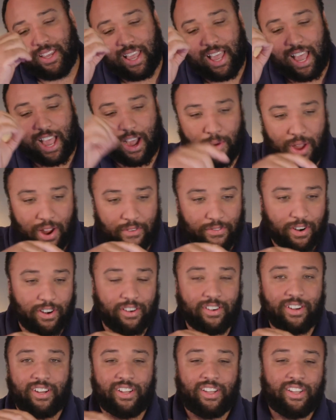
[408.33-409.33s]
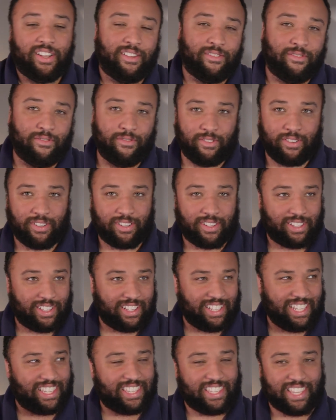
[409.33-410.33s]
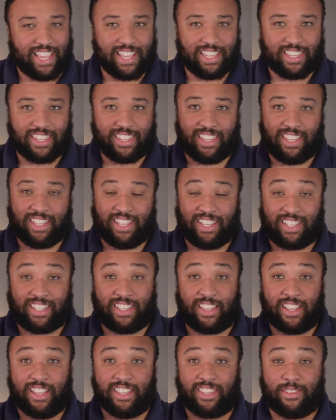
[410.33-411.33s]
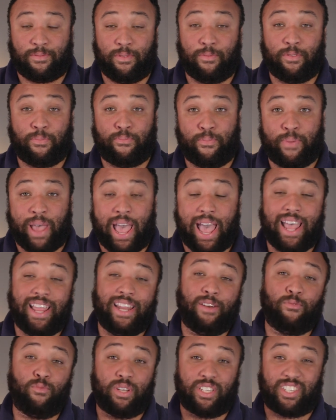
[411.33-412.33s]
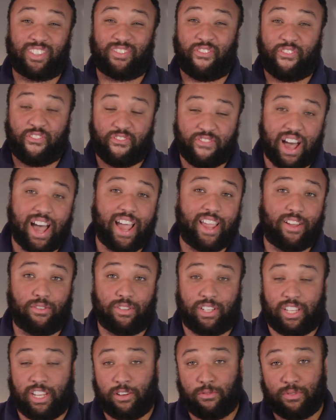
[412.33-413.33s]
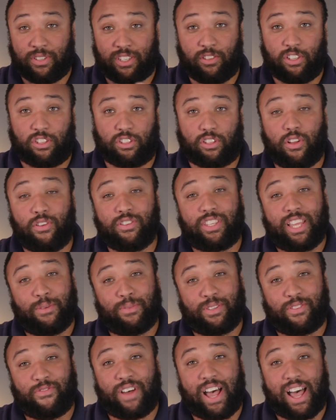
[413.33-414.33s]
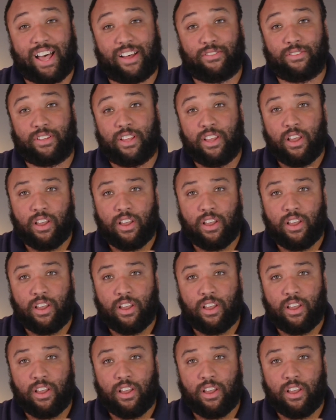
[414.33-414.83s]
However, this says this patent was filed, and it was disclosed that it was filed